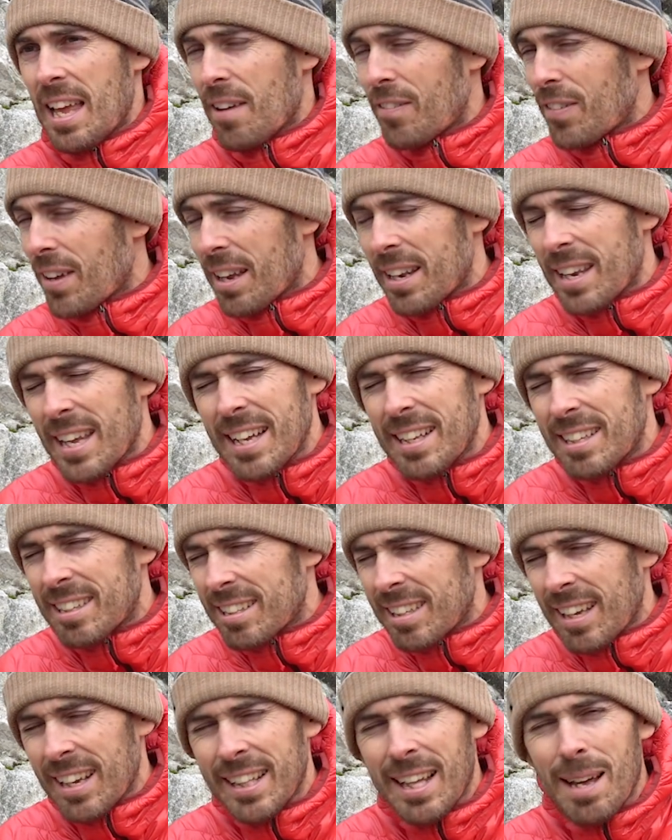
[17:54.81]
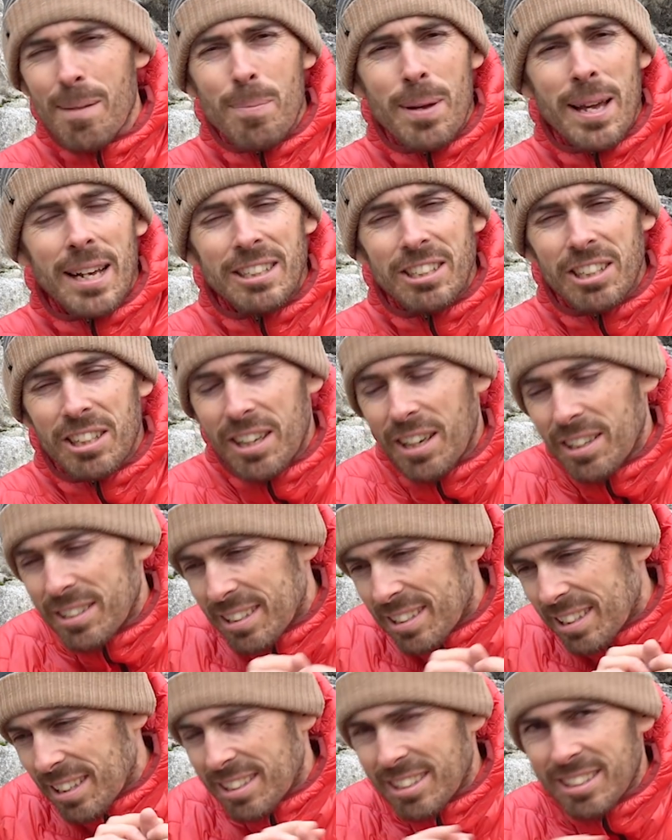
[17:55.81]
If you need to take that picture because
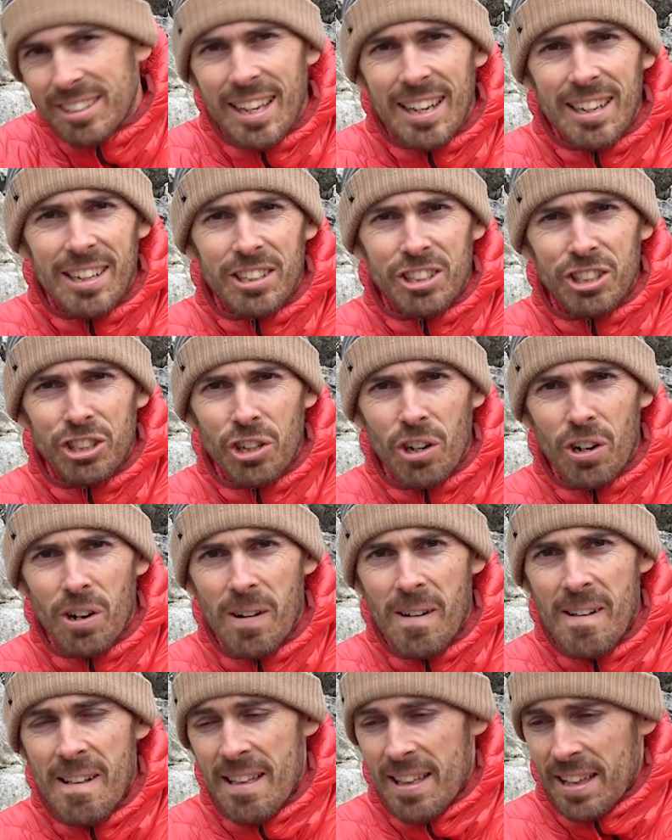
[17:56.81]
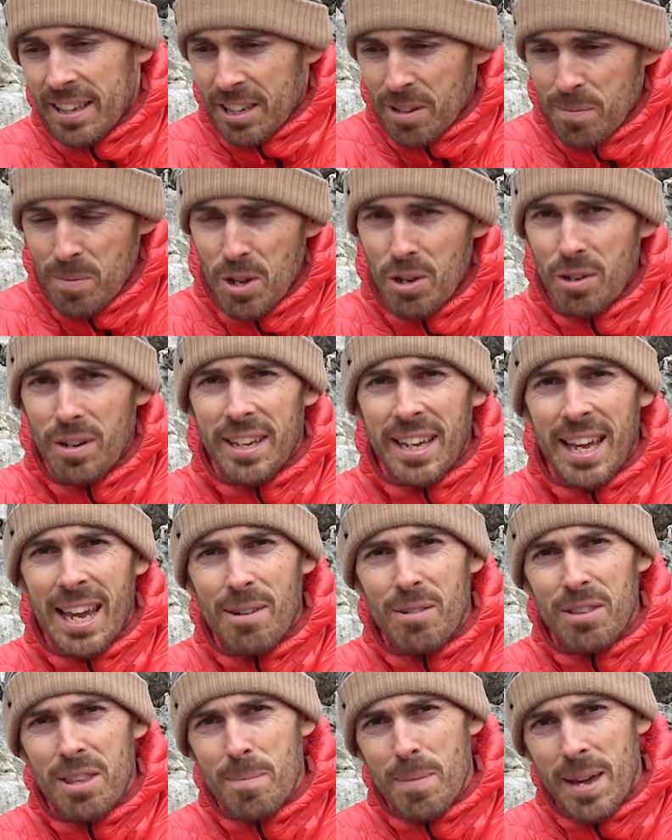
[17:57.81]
it's a stellar shot,
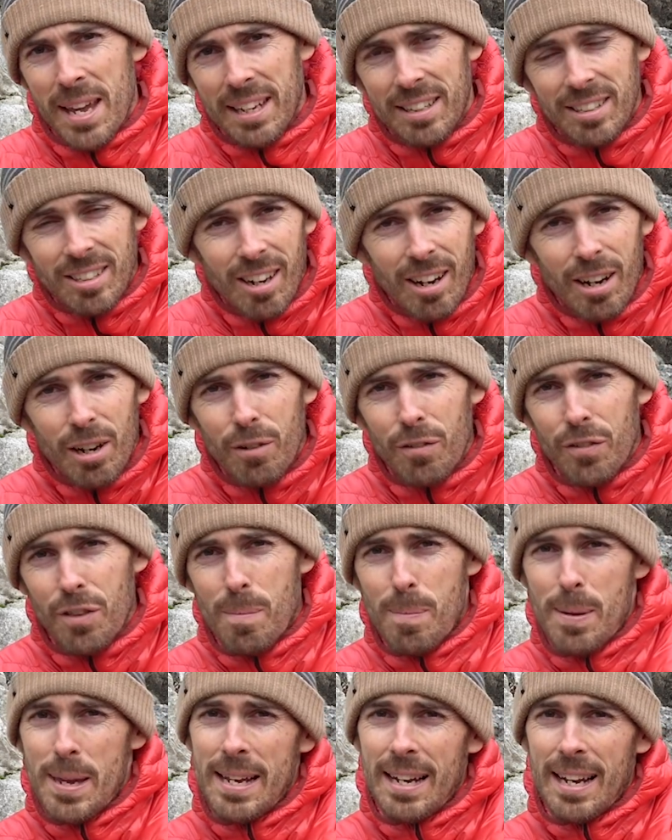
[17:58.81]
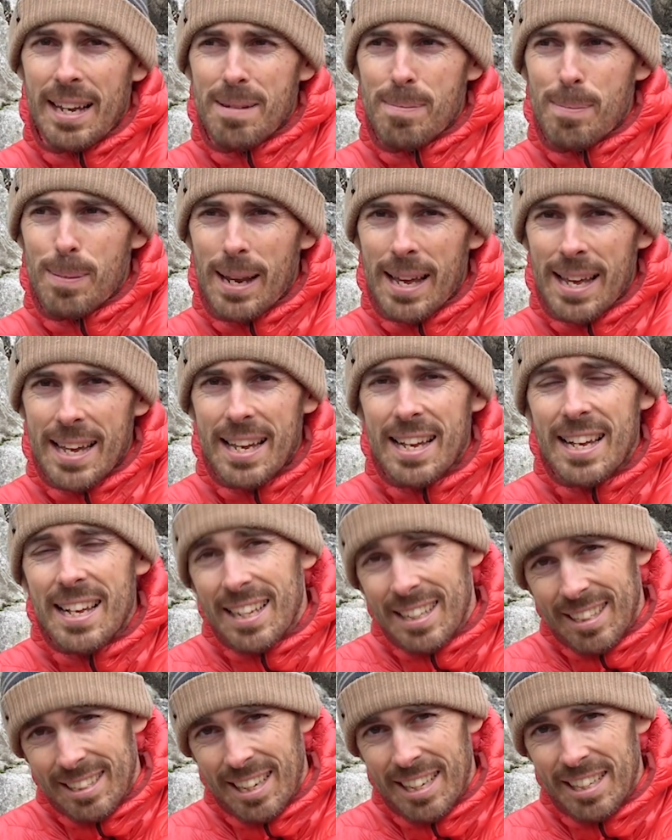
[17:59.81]
communicate with your mate, tie off the belay plate,
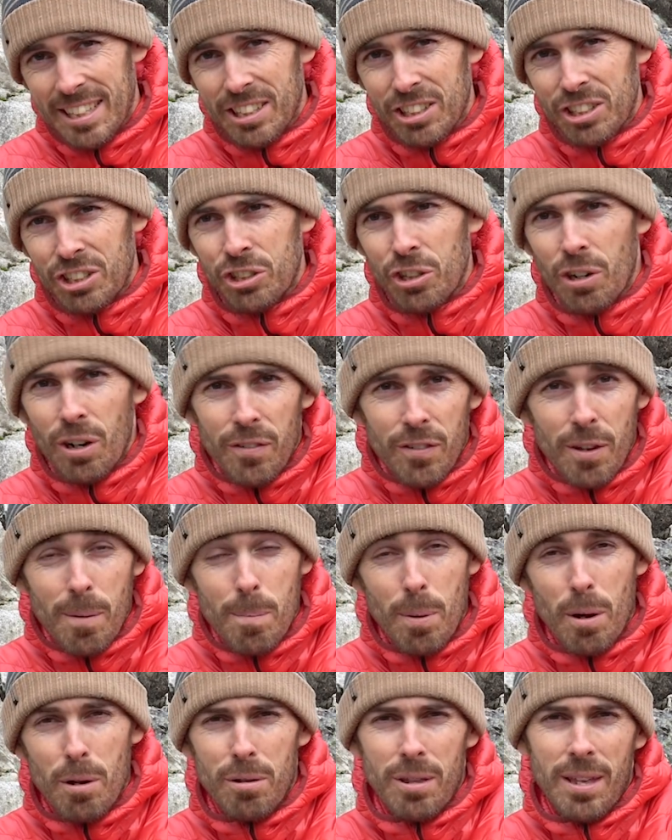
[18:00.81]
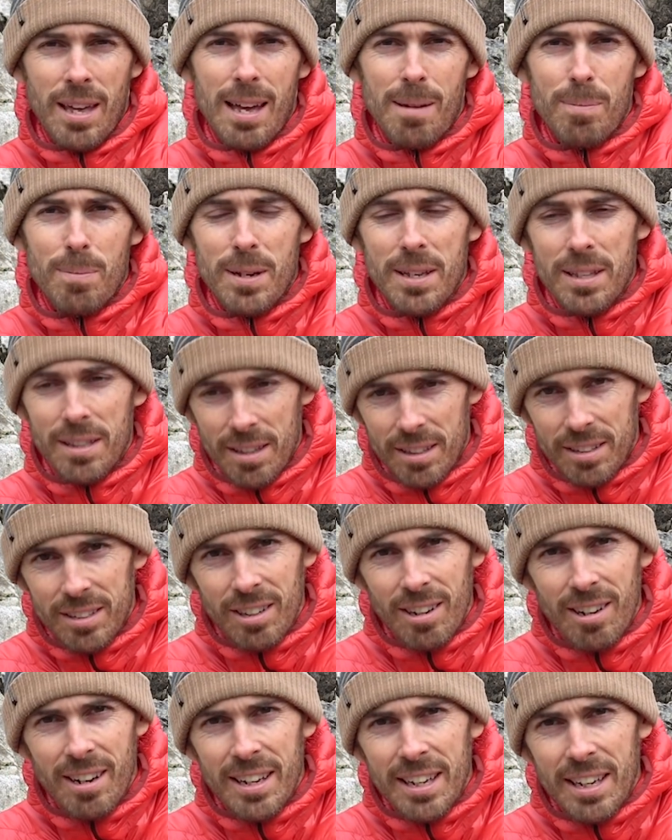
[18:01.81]
take your shot if you're both happy that
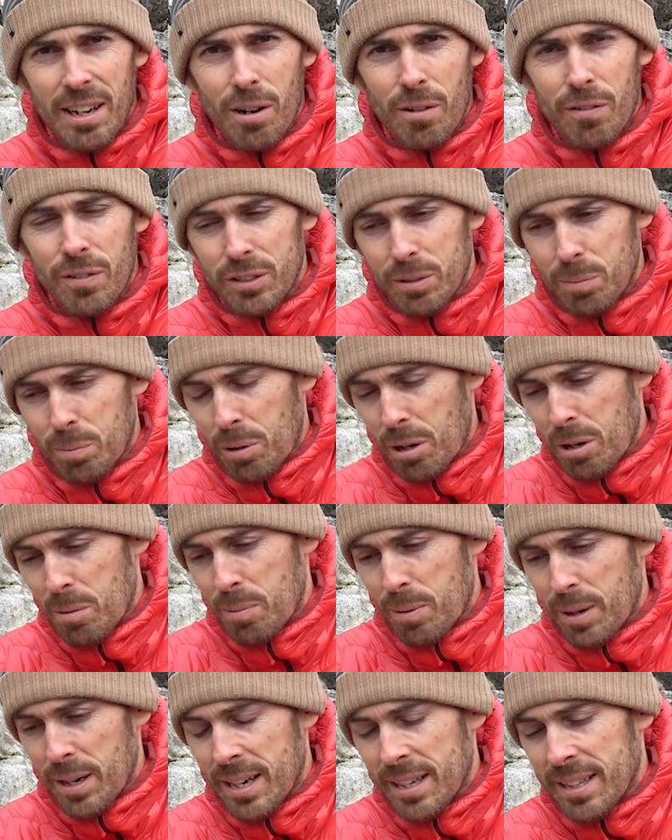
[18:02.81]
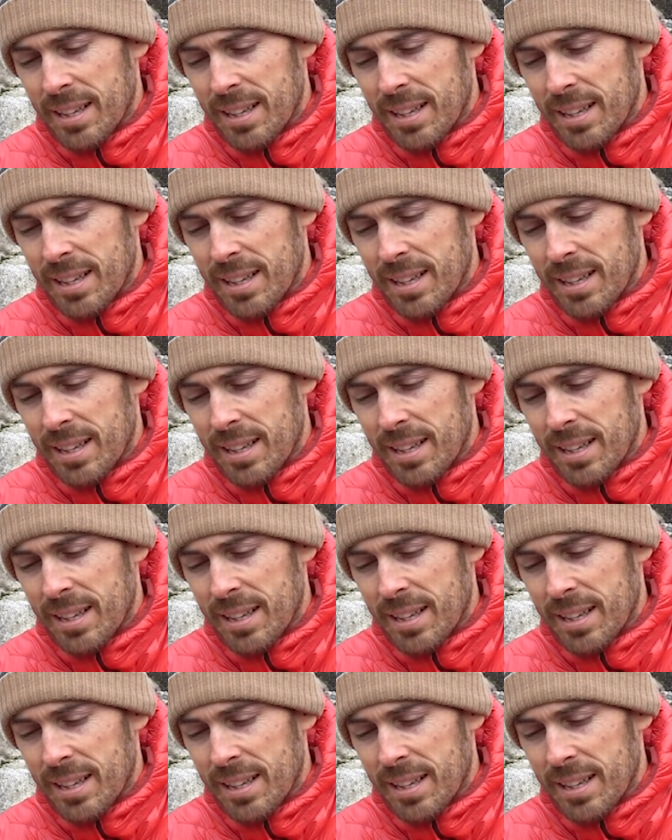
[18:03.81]
tying it off is appropriate